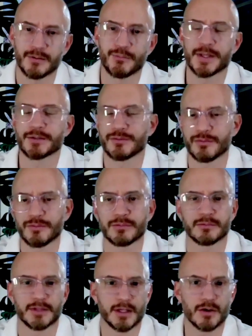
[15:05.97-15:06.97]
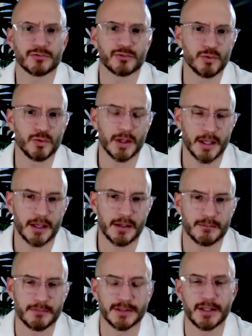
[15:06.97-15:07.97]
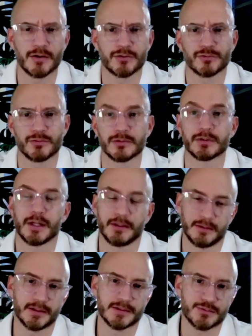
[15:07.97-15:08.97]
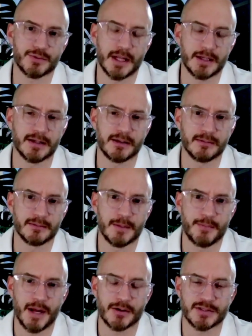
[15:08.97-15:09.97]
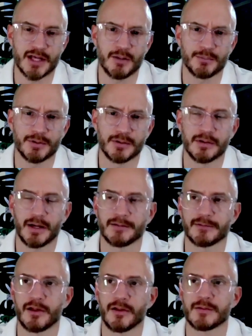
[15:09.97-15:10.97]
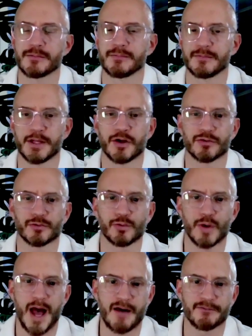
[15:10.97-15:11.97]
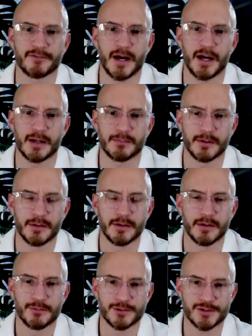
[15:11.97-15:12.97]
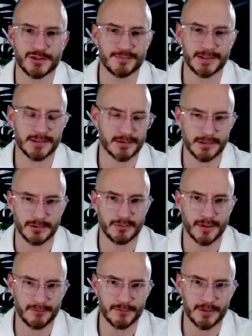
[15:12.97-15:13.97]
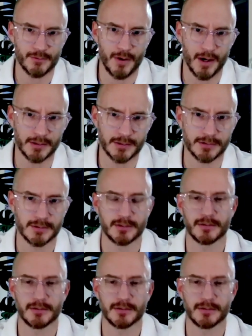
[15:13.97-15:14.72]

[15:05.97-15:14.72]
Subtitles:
Week 2, they go to school again. But they go to school, and that's when I need the parents' help. I tell them they go to school half time, which just means they do whatever they want.